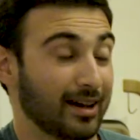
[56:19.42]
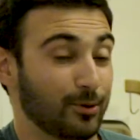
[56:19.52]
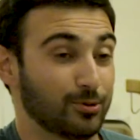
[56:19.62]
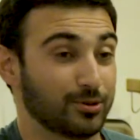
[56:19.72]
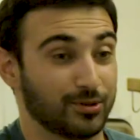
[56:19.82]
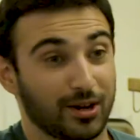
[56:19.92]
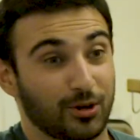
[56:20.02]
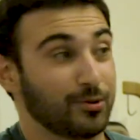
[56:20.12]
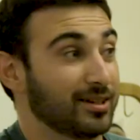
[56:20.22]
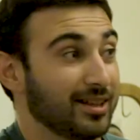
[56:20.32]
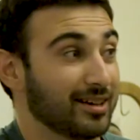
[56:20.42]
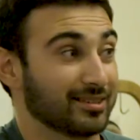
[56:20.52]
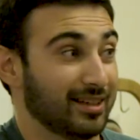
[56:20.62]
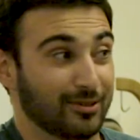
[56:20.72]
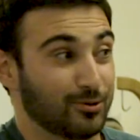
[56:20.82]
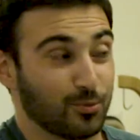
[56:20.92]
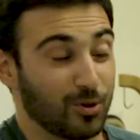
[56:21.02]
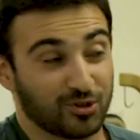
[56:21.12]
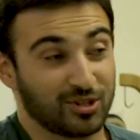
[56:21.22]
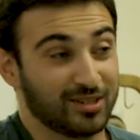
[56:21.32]
Like I would just not go to class, and I would just
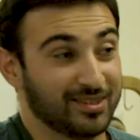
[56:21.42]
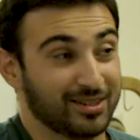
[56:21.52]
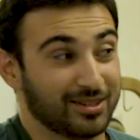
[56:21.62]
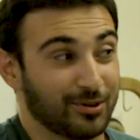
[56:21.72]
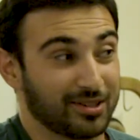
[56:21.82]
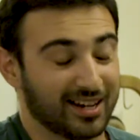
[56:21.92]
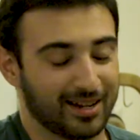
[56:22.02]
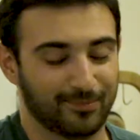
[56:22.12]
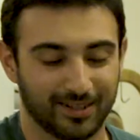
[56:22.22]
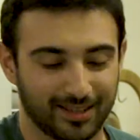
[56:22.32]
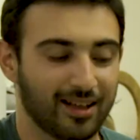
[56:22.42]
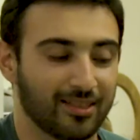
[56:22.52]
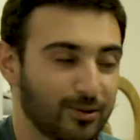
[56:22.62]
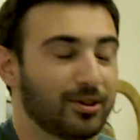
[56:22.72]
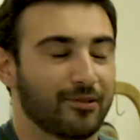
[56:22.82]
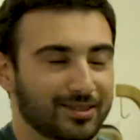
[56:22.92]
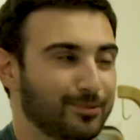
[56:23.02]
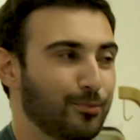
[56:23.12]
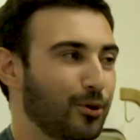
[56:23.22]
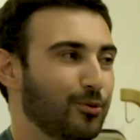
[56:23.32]
watch TV all the time. Yeah. There's
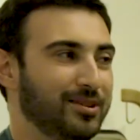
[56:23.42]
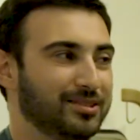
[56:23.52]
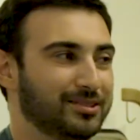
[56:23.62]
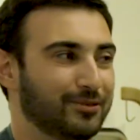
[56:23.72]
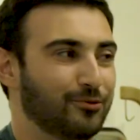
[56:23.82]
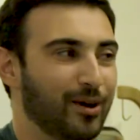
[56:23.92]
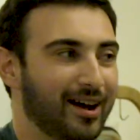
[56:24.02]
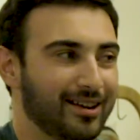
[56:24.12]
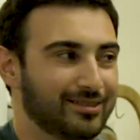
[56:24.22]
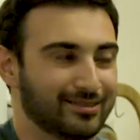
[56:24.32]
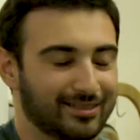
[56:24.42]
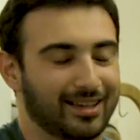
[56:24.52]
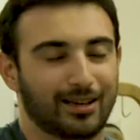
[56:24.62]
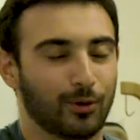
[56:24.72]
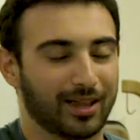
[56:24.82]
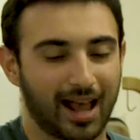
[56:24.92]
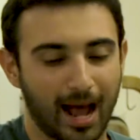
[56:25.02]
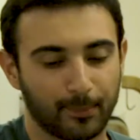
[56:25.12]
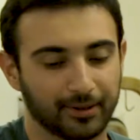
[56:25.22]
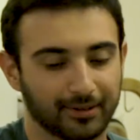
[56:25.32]
obviously more reasons of why all that
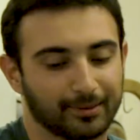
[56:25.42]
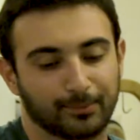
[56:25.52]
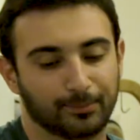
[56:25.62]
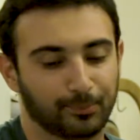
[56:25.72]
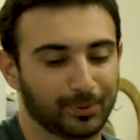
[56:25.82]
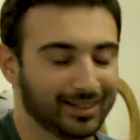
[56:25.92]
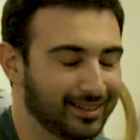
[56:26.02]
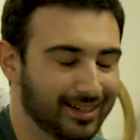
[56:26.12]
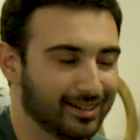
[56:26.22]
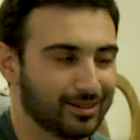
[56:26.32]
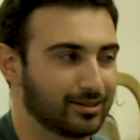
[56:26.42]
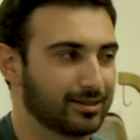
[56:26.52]
happened, but yeah, it